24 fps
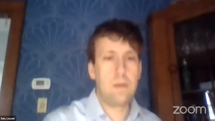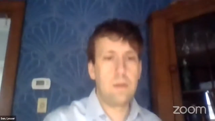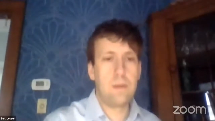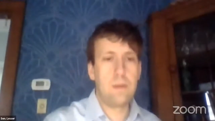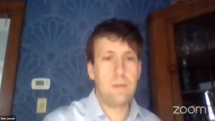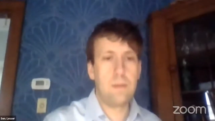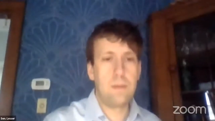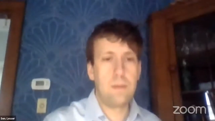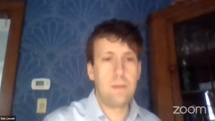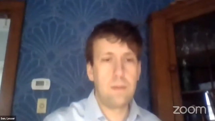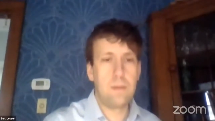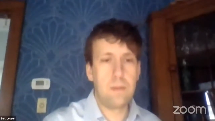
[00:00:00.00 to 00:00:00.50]

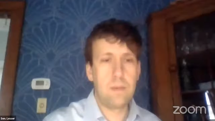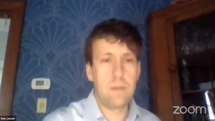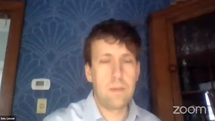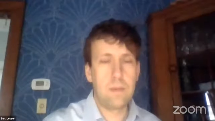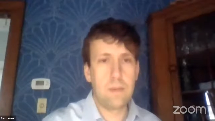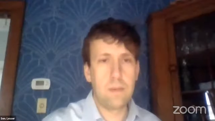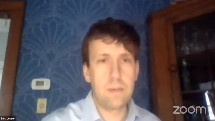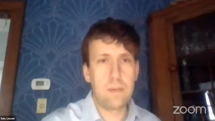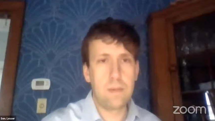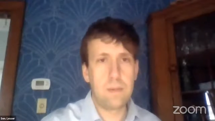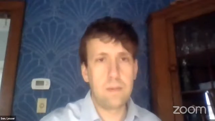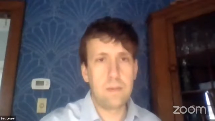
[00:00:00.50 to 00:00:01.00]

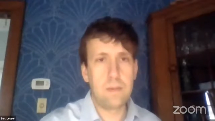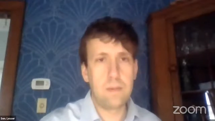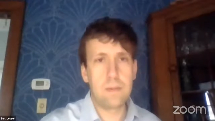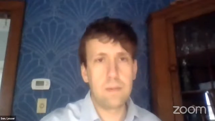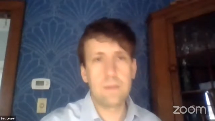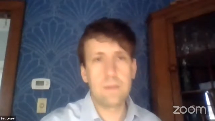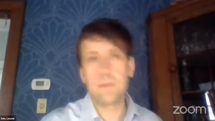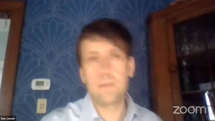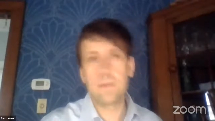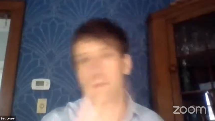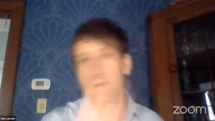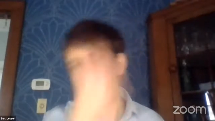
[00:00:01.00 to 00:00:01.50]

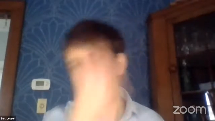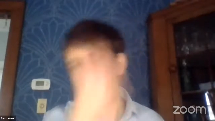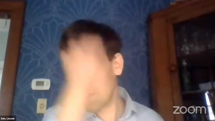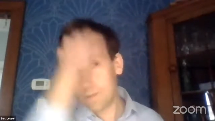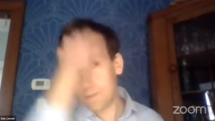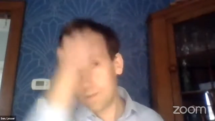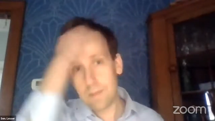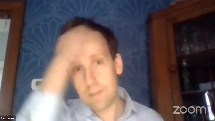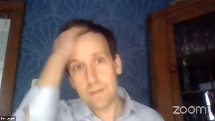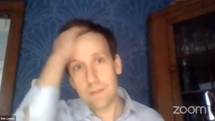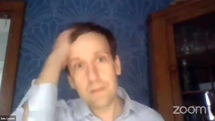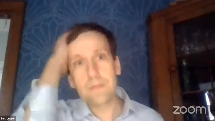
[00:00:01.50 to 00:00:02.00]

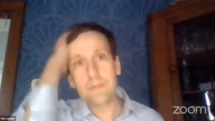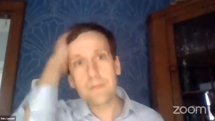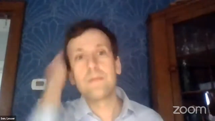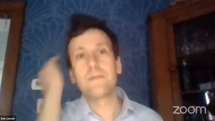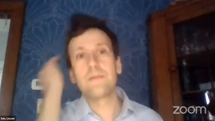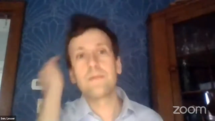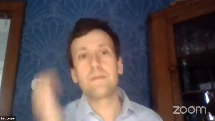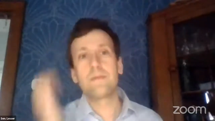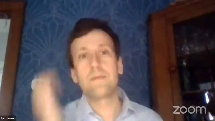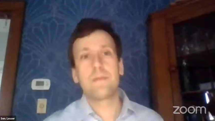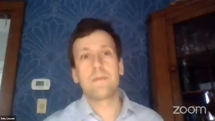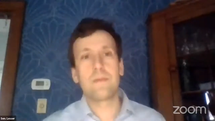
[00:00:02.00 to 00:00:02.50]

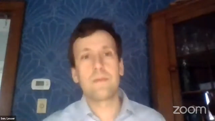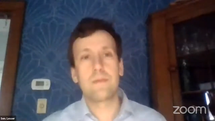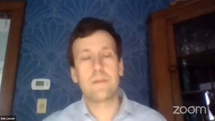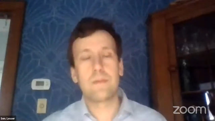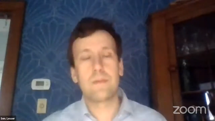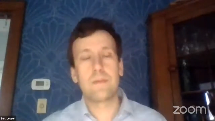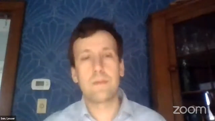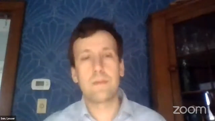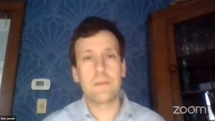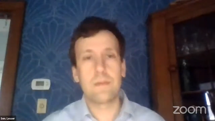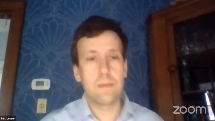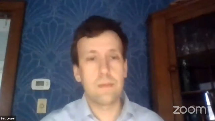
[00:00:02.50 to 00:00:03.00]

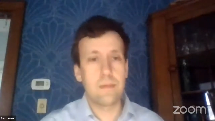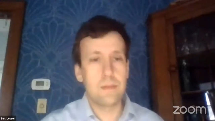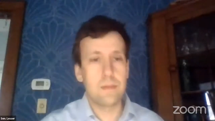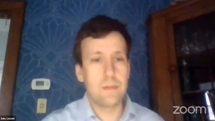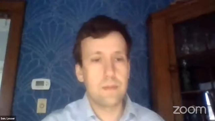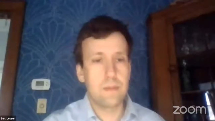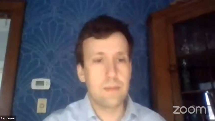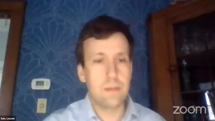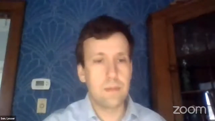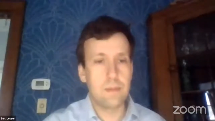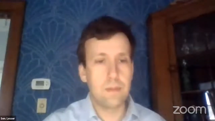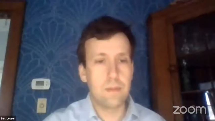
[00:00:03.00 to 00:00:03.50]

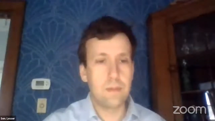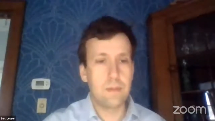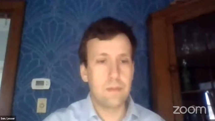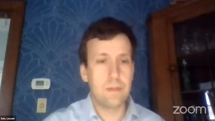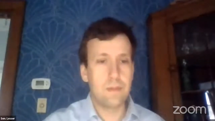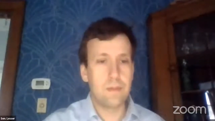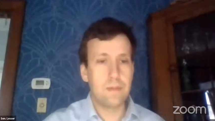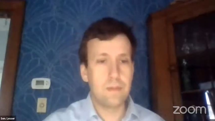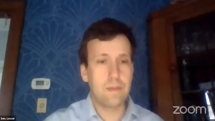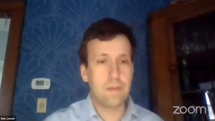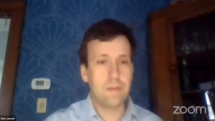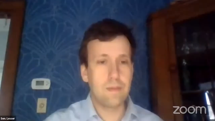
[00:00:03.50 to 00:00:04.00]

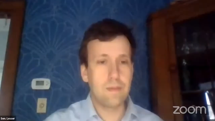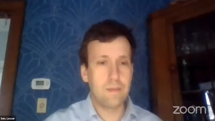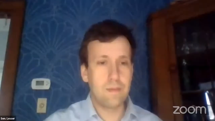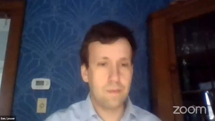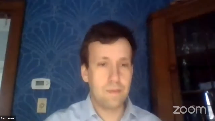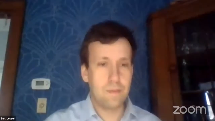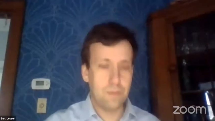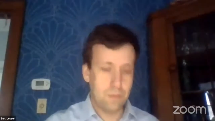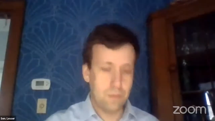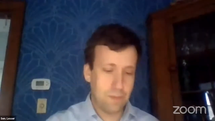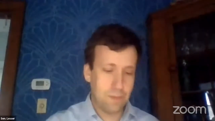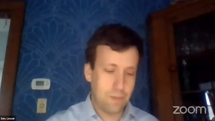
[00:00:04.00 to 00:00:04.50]

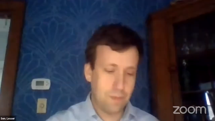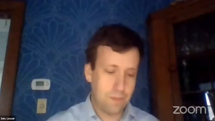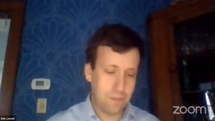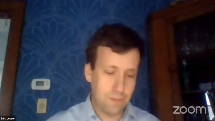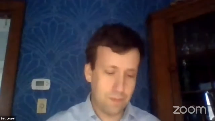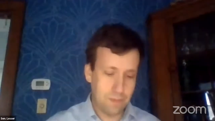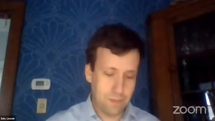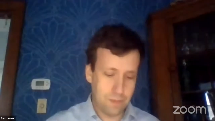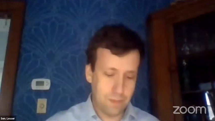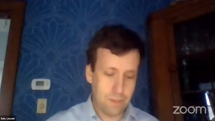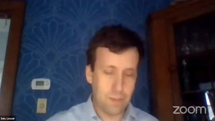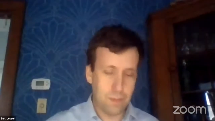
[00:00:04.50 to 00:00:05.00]

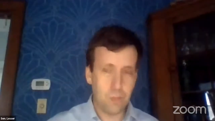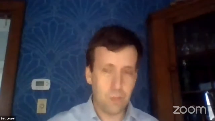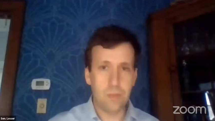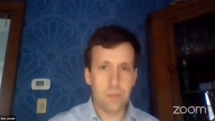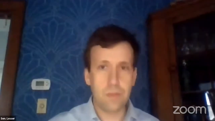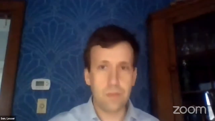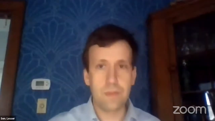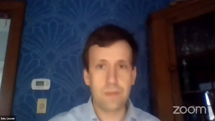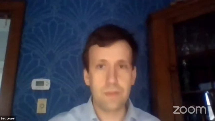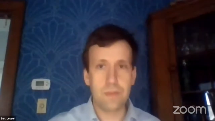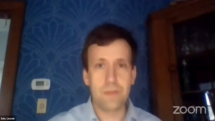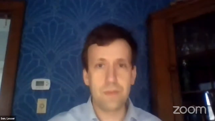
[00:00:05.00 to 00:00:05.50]
Nobody speaks.